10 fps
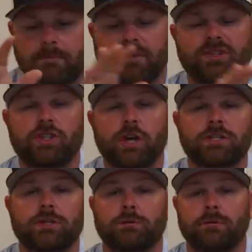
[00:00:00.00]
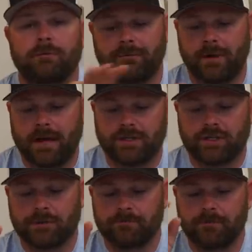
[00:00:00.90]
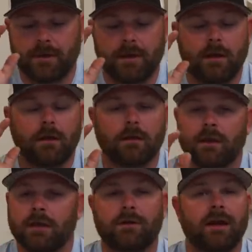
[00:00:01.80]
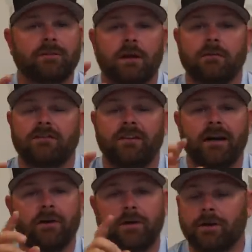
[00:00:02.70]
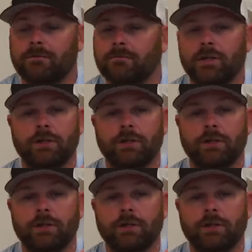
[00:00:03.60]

But just to refresh, Lucky Craft LV500,